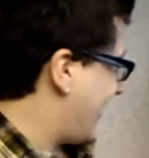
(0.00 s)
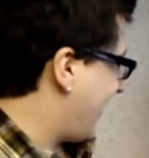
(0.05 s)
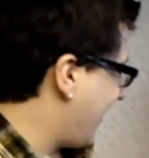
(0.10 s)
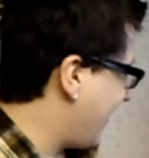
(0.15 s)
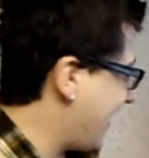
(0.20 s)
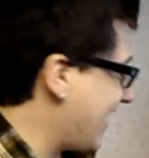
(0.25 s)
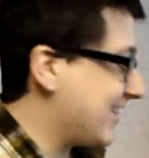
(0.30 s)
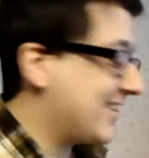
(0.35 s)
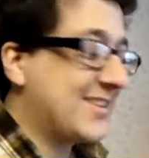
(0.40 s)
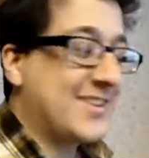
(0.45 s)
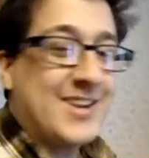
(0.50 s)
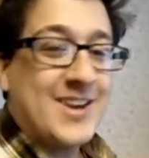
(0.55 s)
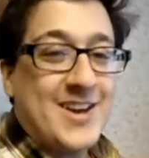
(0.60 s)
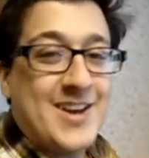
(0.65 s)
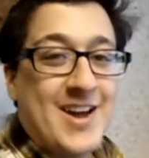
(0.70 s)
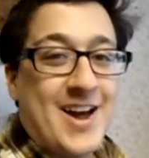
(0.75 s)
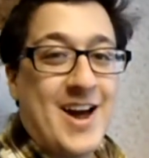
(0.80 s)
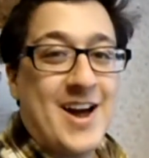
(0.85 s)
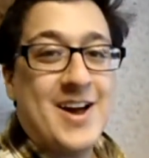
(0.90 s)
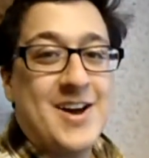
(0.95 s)
all right.
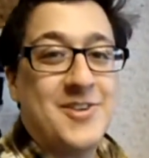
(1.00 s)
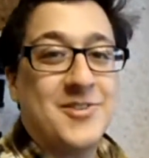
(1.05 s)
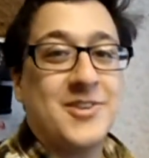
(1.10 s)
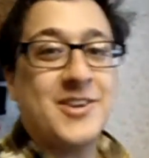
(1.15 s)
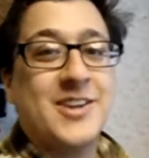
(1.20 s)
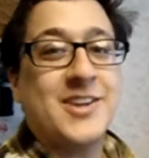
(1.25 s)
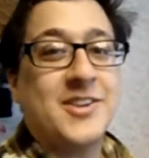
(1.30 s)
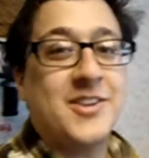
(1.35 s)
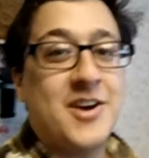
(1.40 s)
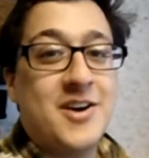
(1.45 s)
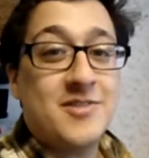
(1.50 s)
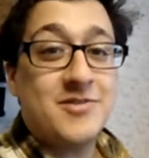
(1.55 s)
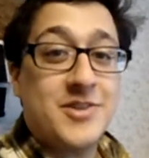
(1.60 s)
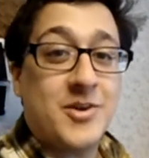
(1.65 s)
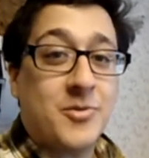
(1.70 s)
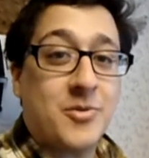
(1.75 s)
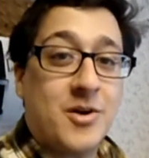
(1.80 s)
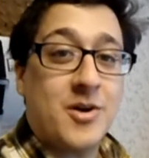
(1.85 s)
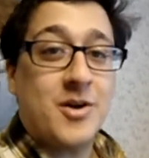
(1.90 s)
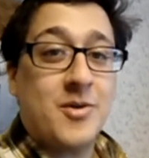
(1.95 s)
I really love
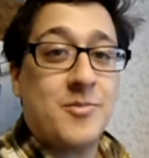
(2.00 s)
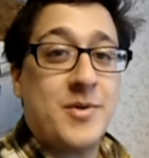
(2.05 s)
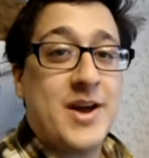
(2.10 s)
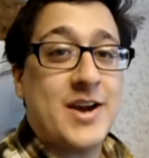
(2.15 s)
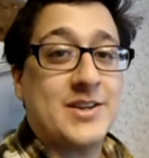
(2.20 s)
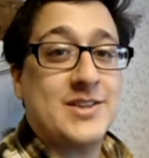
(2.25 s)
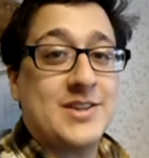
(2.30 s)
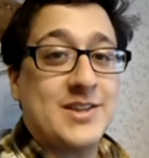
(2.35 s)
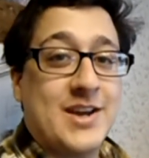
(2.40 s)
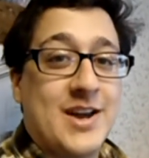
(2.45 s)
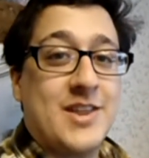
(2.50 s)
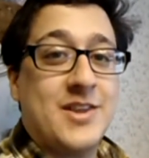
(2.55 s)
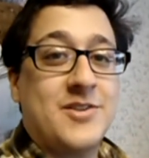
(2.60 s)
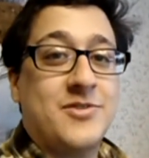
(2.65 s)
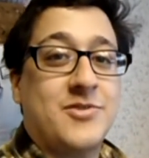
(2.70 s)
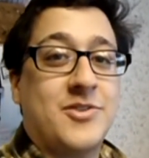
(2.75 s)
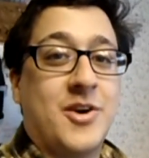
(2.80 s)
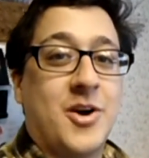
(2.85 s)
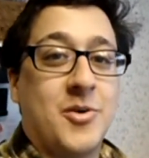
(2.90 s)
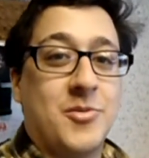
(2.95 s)
that we're all back together
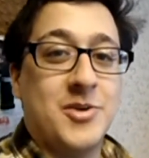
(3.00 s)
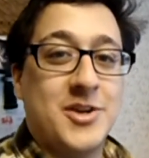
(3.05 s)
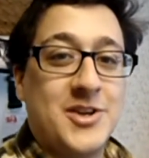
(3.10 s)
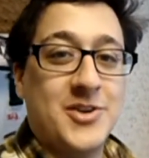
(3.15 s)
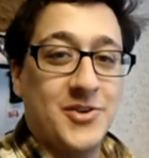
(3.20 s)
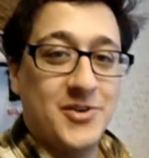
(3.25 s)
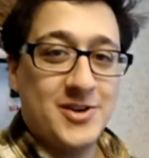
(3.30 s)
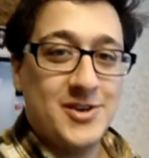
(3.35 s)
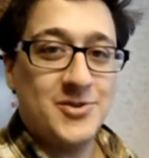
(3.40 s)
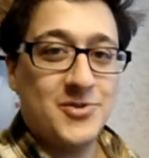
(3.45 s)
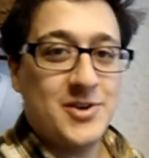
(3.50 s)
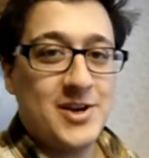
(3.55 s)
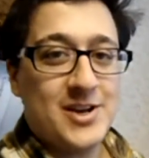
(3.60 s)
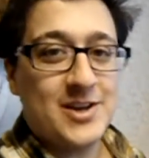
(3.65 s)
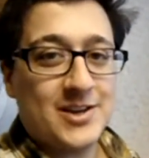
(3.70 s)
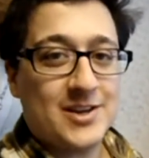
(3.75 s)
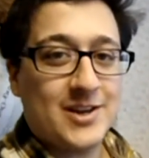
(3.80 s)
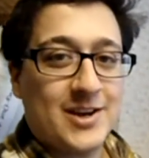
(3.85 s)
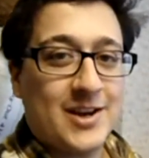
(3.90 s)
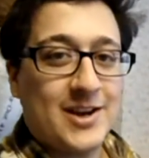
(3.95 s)
for our reunion
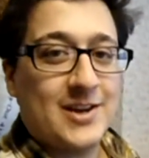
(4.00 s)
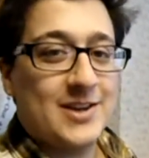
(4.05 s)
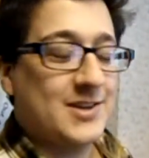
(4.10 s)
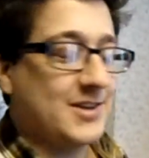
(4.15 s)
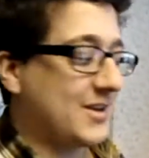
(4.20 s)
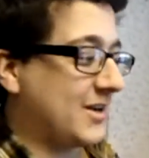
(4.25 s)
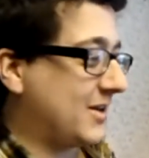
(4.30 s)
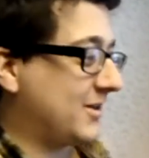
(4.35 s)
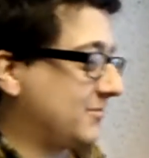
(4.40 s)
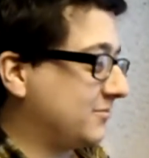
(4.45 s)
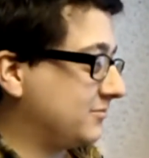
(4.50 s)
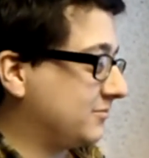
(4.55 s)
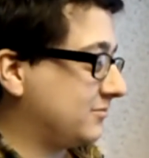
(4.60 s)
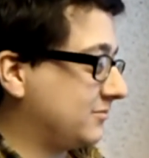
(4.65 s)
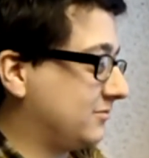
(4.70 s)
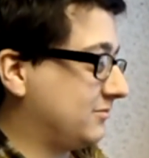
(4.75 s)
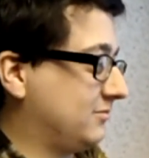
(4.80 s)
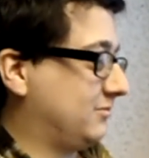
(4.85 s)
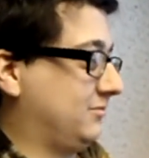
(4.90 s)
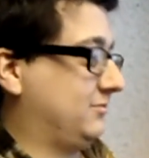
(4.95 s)
week. And, um,
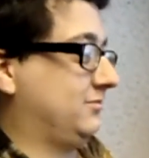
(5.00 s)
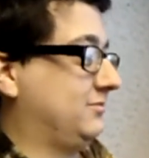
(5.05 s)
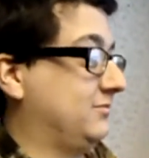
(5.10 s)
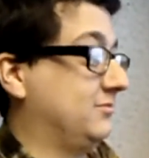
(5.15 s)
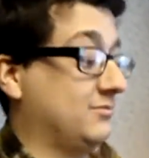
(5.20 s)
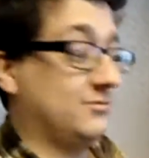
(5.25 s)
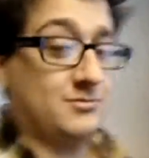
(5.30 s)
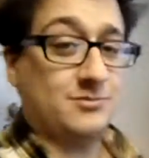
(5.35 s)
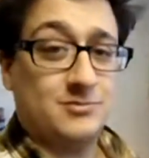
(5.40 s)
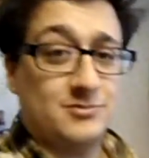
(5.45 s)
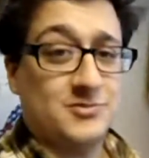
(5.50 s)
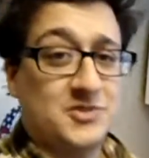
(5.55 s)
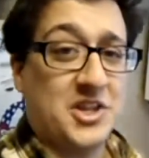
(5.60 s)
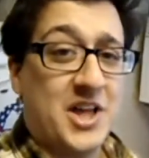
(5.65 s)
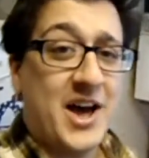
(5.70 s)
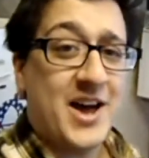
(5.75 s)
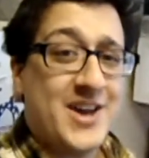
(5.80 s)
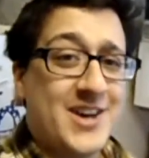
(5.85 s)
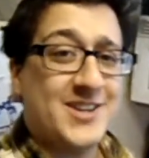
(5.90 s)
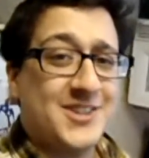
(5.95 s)

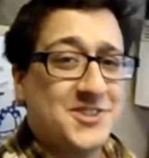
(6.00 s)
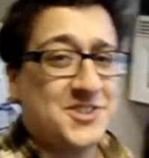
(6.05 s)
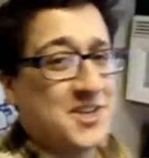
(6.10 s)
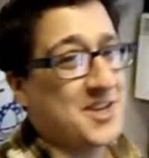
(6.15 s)
Laya,